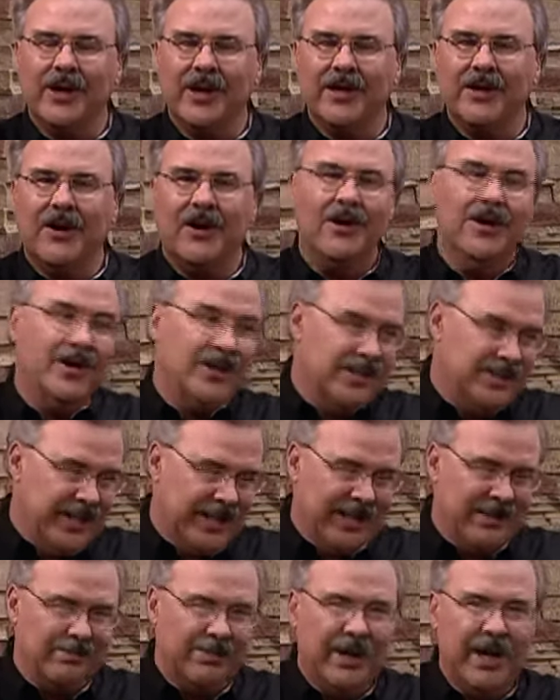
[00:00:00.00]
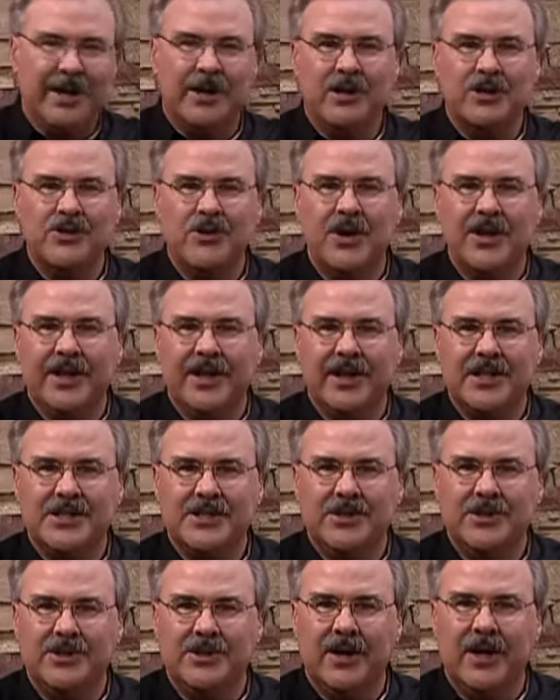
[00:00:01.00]
and our second panel joining us
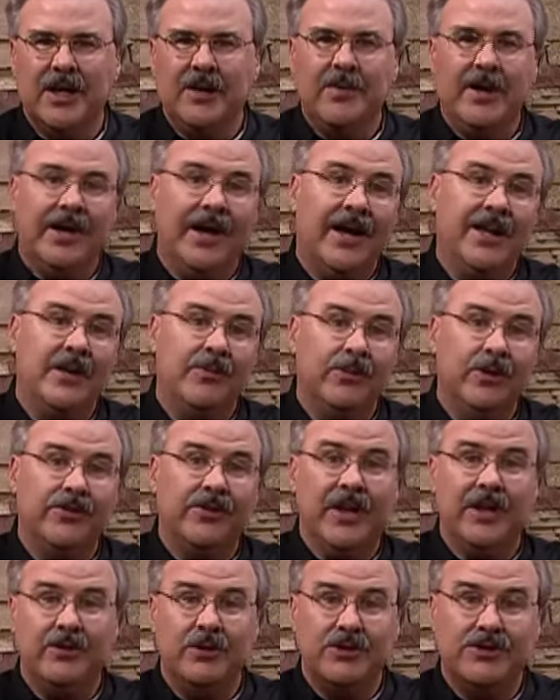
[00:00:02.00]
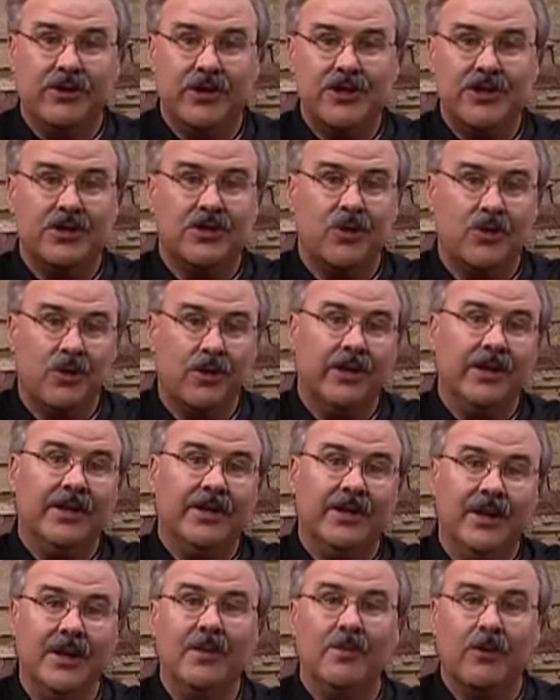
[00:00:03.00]
to talk about how you put that nutrition to work and